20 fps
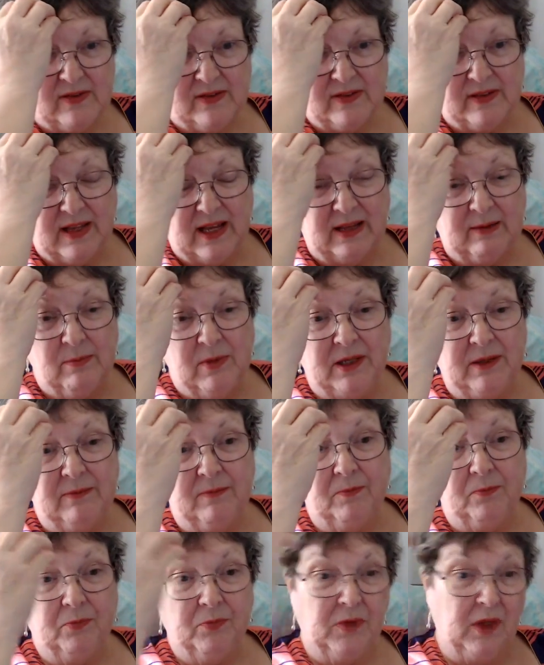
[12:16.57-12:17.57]

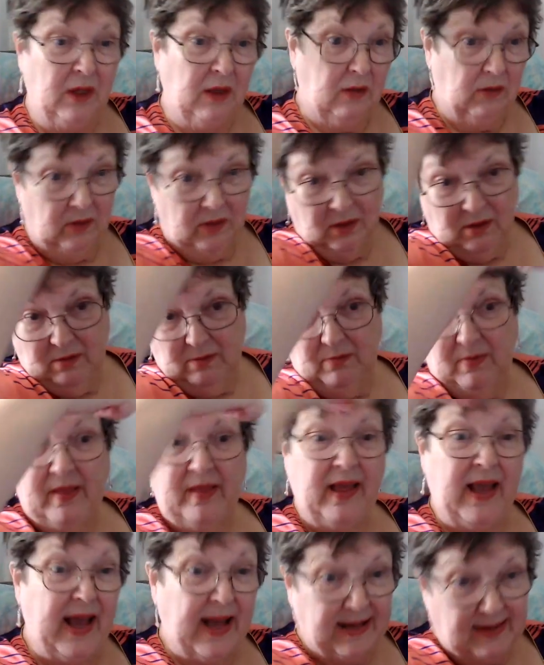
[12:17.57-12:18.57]
Stedman, the
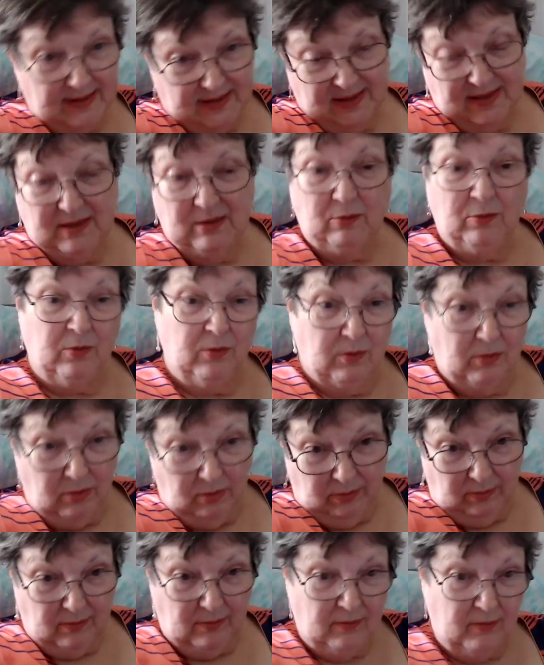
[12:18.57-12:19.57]
hats that
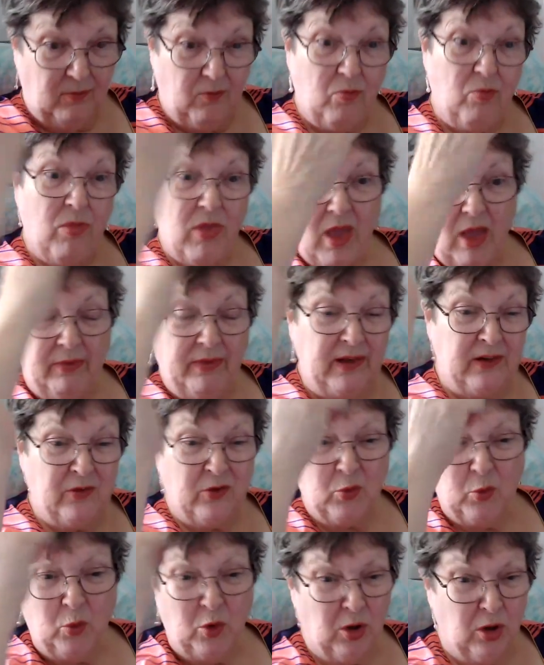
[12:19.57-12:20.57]
that
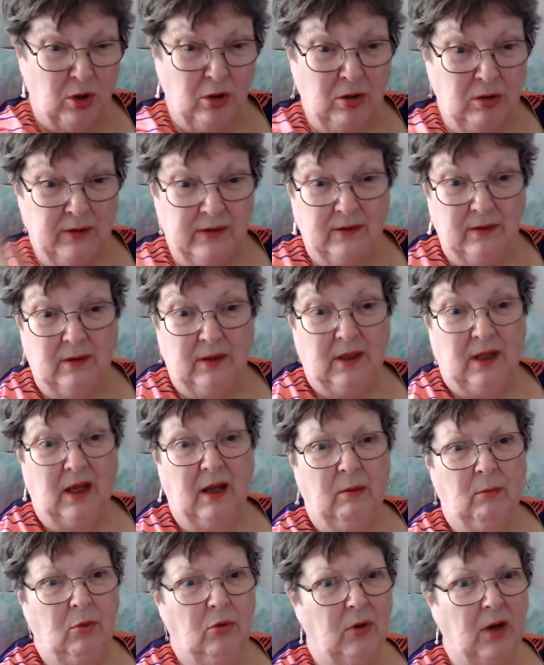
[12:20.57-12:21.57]
swirled.
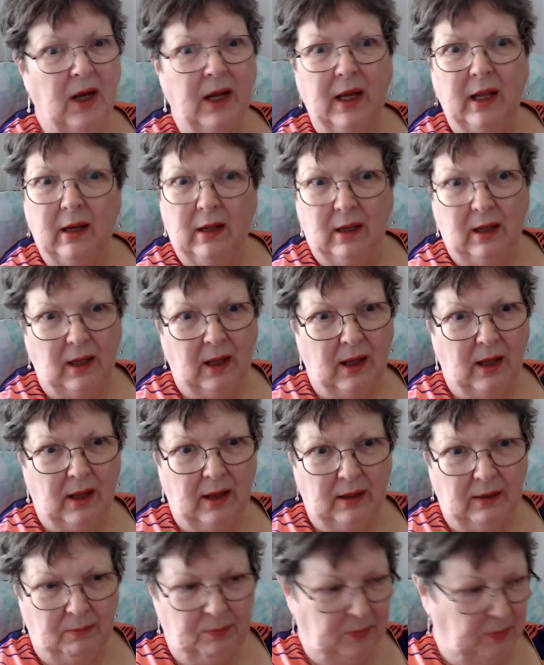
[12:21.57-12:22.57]
Boy, I got a
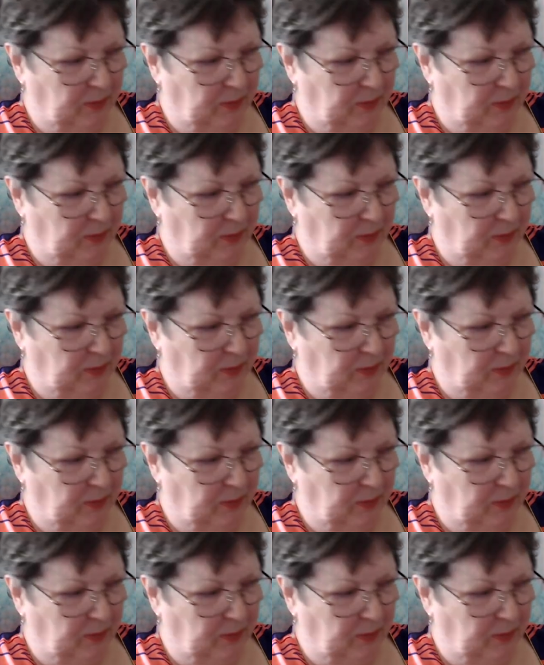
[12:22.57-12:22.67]
lot of